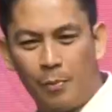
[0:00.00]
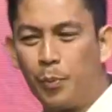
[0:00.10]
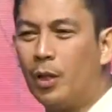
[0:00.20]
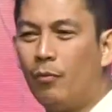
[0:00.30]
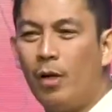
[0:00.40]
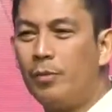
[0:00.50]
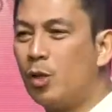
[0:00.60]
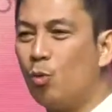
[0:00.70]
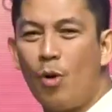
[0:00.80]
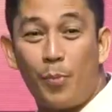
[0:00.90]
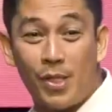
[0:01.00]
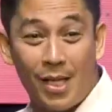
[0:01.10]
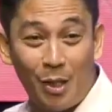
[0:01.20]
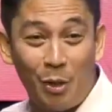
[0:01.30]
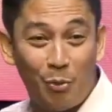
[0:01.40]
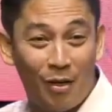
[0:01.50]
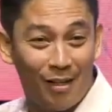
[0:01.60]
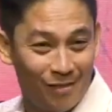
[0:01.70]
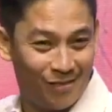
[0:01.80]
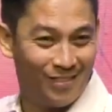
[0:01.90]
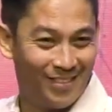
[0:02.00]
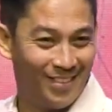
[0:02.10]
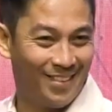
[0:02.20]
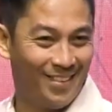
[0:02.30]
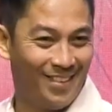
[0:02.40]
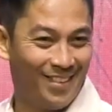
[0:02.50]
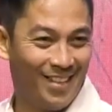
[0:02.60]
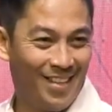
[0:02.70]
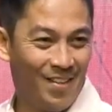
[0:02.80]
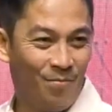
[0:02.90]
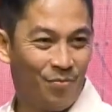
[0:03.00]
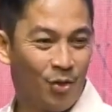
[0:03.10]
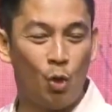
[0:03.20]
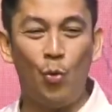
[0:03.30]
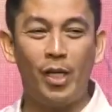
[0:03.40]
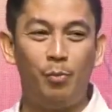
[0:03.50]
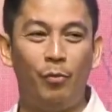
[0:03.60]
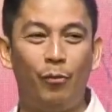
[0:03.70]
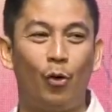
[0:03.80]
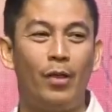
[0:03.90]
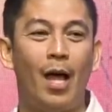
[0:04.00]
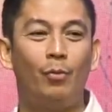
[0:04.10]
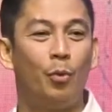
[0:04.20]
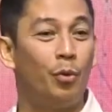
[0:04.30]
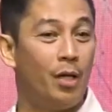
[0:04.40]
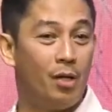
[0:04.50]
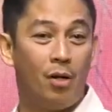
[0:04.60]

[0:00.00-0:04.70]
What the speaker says: privilege to represent New Life. 2 weeks before that, we were in